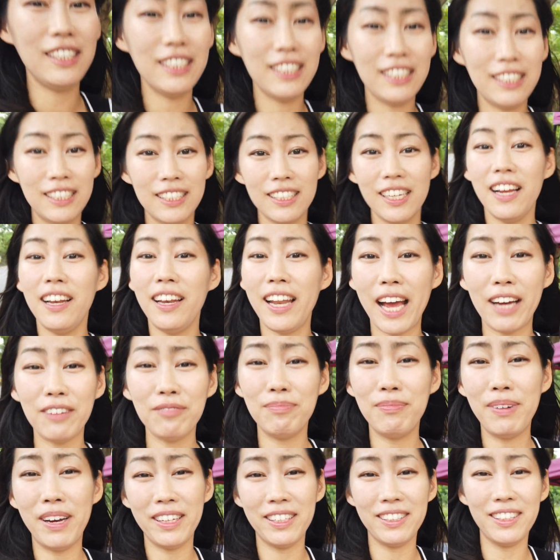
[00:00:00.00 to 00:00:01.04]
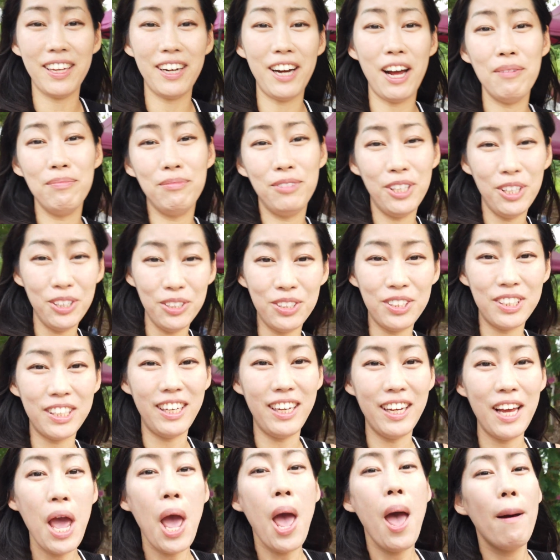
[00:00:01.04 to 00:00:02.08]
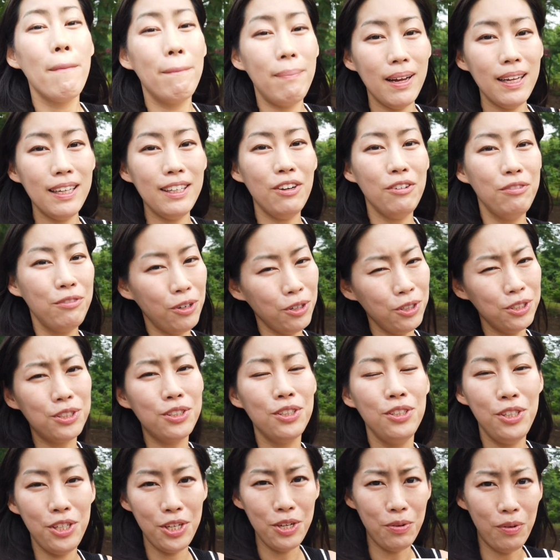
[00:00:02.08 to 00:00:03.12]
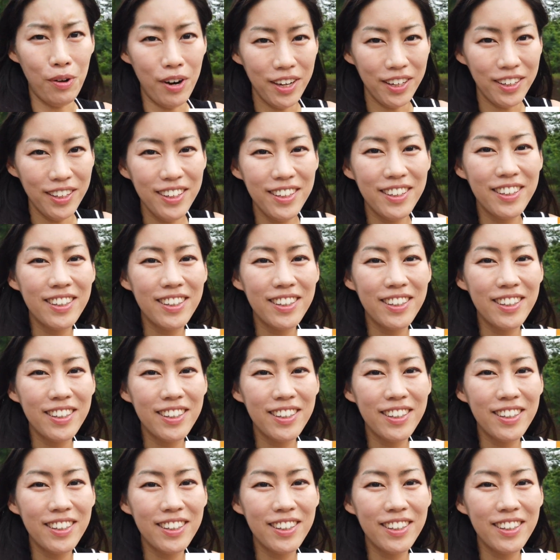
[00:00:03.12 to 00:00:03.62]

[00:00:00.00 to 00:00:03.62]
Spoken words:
this lav mic that I'm using, but of course the new one,